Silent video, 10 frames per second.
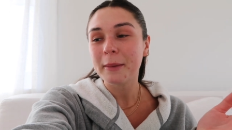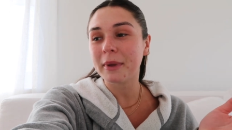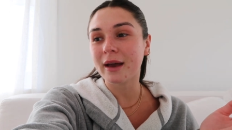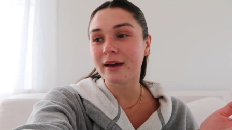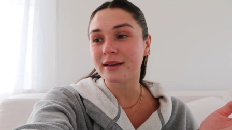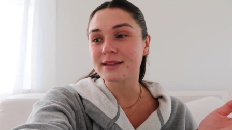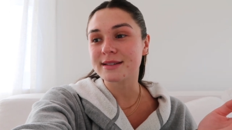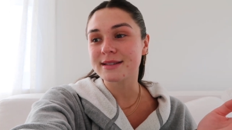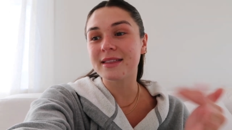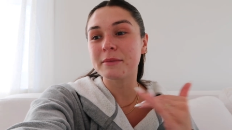
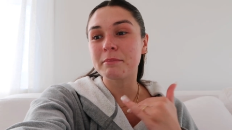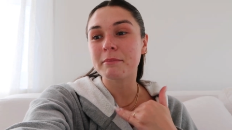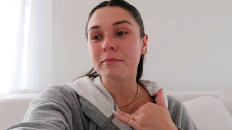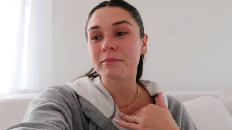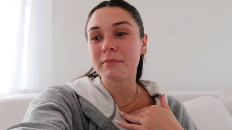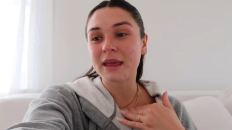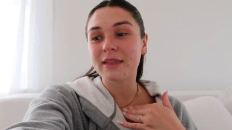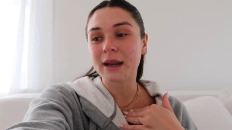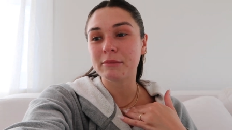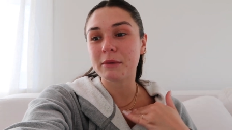because the me
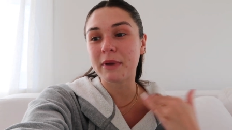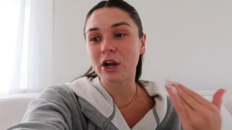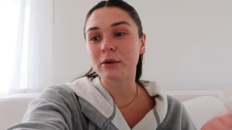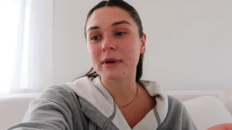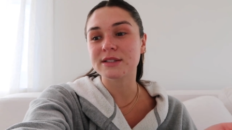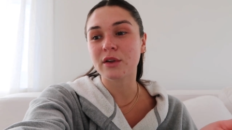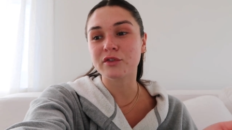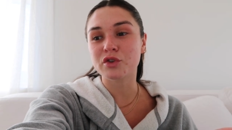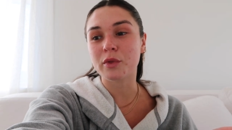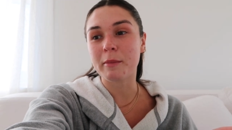that I'm comparing myself
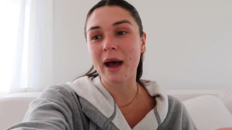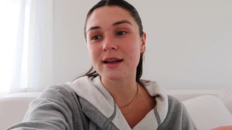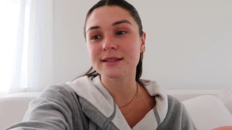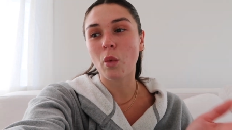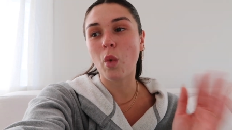to in the past